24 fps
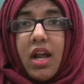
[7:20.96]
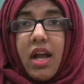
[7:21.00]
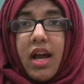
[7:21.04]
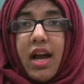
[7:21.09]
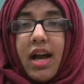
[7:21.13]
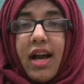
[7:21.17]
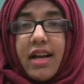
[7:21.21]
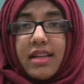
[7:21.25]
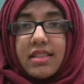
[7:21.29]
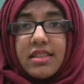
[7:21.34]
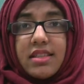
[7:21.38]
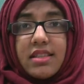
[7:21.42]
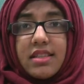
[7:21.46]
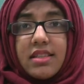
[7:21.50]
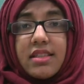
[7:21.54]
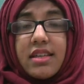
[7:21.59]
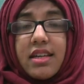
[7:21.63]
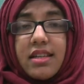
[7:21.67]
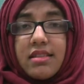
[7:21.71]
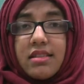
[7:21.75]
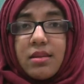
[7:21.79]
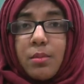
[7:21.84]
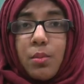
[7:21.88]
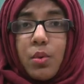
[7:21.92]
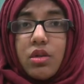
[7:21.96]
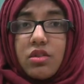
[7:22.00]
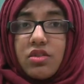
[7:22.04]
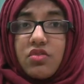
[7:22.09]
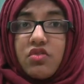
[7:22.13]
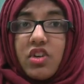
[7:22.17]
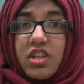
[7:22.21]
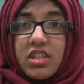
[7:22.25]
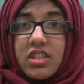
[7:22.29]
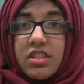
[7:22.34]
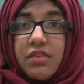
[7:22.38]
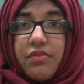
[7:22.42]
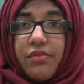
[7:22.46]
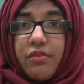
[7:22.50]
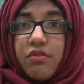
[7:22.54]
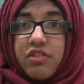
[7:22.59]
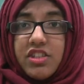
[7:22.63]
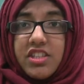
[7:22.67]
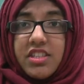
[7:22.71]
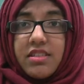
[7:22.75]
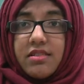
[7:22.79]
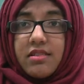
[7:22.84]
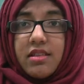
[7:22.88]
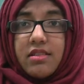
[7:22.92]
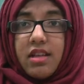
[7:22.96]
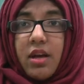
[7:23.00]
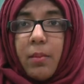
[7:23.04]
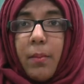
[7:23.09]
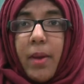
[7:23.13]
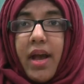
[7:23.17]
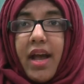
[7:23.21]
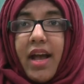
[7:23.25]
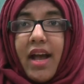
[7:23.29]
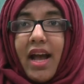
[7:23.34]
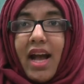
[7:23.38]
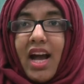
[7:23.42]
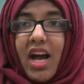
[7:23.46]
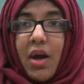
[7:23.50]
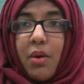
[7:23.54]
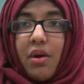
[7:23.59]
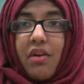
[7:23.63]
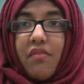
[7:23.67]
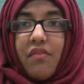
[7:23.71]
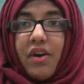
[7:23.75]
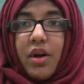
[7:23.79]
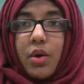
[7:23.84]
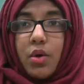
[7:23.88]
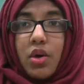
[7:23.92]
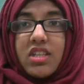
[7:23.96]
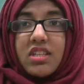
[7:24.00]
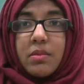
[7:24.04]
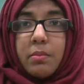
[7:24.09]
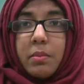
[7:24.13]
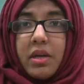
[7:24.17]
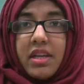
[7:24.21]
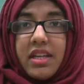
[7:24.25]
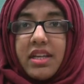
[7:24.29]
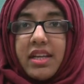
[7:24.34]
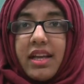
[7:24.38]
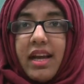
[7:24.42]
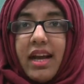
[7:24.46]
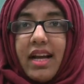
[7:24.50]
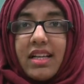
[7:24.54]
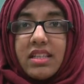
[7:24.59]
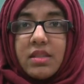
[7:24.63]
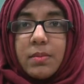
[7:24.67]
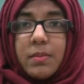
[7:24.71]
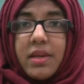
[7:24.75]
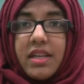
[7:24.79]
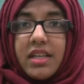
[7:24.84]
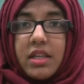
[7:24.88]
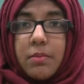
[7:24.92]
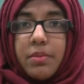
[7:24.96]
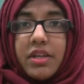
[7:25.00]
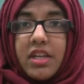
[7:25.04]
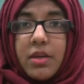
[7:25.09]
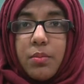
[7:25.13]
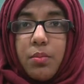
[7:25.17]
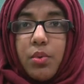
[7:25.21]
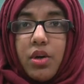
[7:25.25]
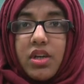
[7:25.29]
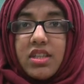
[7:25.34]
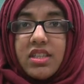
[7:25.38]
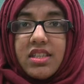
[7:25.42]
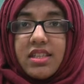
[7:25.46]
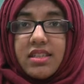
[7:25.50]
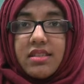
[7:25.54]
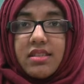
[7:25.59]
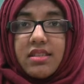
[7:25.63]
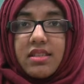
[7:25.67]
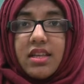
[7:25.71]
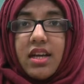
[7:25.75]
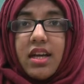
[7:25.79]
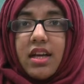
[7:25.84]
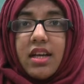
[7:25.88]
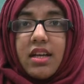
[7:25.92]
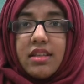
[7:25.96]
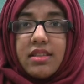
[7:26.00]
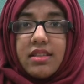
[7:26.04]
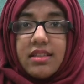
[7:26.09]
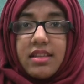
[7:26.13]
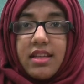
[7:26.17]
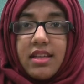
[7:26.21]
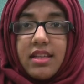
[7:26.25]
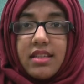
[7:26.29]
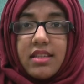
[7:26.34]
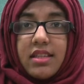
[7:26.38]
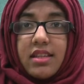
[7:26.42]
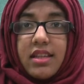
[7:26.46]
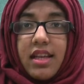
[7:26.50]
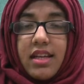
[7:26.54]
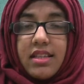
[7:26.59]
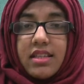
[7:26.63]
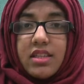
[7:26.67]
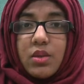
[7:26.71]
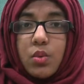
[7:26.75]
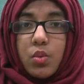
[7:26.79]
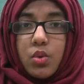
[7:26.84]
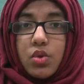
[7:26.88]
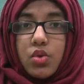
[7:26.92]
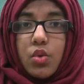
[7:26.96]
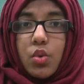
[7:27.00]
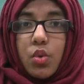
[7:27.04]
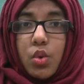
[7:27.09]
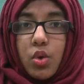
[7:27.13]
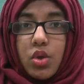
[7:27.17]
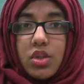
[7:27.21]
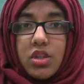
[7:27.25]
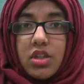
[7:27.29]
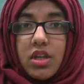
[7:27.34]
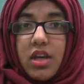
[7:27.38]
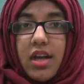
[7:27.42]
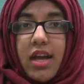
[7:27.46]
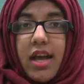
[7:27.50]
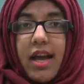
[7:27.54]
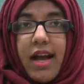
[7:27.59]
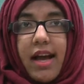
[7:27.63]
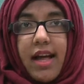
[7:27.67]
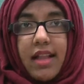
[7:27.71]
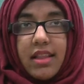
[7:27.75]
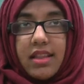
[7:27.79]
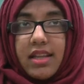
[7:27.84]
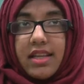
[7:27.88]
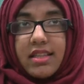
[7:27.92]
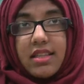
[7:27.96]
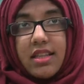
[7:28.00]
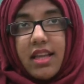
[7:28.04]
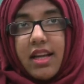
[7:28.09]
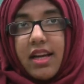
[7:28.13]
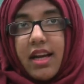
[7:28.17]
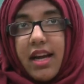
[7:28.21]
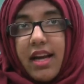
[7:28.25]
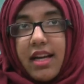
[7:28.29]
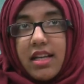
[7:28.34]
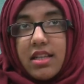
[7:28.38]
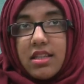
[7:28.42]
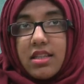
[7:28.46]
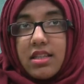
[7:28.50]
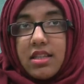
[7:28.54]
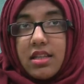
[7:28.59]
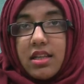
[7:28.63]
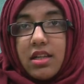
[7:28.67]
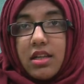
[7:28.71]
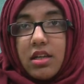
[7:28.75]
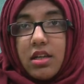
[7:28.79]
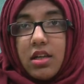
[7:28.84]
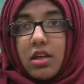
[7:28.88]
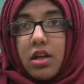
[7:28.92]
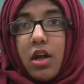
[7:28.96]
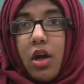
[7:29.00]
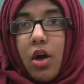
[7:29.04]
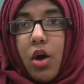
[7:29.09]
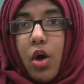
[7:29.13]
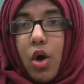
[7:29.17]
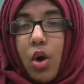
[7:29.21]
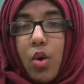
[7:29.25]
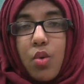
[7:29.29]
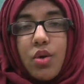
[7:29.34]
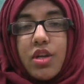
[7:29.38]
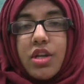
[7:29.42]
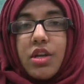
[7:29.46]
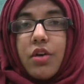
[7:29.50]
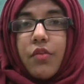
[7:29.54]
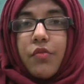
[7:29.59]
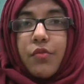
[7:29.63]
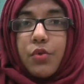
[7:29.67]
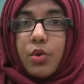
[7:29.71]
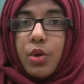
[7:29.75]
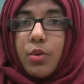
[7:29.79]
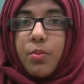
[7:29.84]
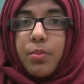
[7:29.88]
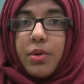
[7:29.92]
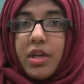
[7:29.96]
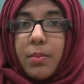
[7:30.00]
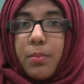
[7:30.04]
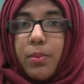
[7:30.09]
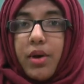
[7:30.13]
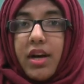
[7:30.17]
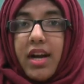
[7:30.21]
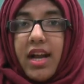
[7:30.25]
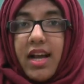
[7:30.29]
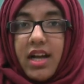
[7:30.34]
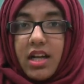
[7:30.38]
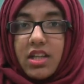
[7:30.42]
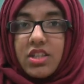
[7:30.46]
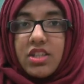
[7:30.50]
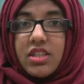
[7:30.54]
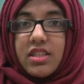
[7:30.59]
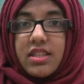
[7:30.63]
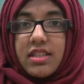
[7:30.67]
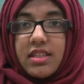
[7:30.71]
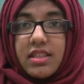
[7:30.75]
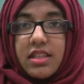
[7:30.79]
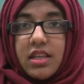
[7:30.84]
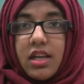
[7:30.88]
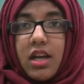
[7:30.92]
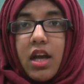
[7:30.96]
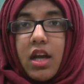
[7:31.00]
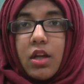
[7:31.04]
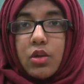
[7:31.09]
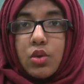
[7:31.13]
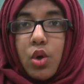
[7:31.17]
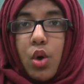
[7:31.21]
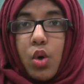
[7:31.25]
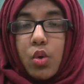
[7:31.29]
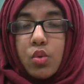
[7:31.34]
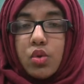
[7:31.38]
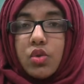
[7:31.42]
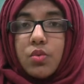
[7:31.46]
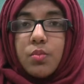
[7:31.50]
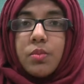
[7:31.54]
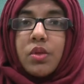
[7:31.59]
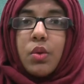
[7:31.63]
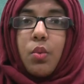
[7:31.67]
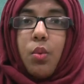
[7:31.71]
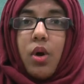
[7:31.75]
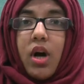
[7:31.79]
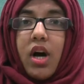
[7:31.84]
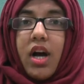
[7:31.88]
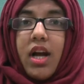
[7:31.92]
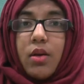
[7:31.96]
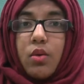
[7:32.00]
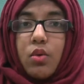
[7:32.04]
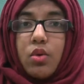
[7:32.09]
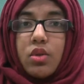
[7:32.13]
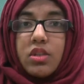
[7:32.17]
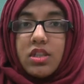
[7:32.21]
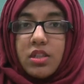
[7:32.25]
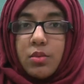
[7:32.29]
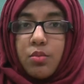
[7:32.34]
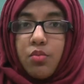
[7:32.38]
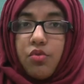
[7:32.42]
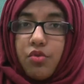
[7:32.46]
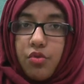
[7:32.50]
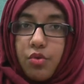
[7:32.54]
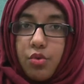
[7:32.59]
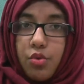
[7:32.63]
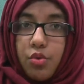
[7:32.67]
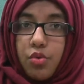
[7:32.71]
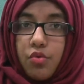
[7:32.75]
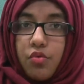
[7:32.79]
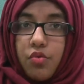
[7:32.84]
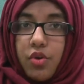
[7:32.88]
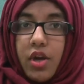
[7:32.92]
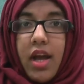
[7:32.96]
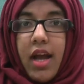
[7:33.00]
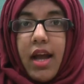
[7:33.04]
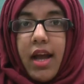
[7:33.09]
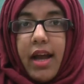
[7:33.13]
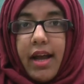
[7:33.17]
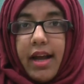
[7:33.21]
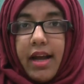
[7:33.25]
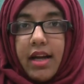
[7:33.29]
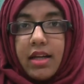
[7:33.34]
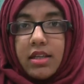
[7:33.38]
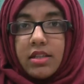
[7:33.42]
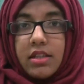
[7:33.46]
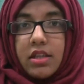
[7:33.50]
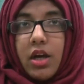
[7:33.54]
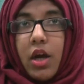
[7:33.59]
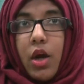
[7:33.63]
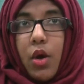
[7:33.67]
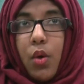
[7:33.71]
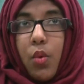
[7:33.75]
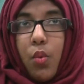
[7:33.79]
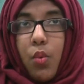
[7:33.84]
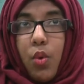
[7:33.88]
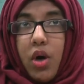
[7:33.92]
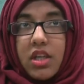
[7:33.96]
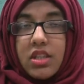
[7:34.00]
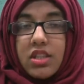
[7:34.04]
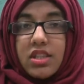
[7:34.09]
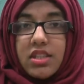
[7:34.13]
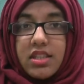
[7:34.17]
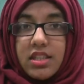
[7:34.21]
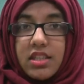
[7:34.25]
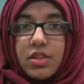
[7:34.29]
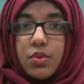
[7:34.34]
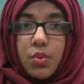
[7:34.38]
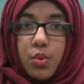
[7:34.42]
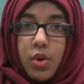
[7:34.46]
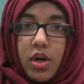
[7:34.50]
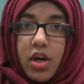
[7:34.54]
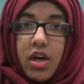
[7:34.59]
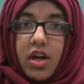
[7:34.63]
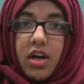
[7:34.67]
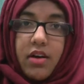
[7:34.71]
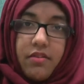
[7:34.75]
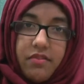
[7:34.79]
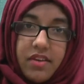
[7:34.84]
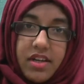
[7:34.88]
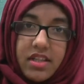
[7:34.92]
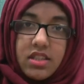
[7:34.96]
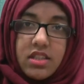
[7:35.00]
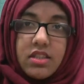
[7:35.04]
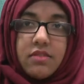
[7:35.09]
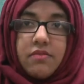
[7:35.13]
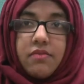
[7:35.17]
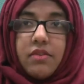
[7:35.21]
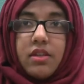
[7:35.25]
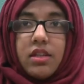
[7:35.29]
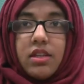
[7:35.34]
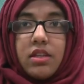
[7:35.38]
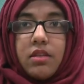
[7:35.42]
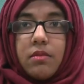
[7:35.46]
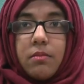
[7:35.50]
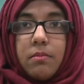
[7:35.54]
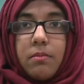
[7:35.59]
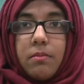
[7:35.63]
I did get some constructive criticism, however not many, as many people just said that it was good and that they liked it. Only a few people actually told me what I could improve and what did work effectively.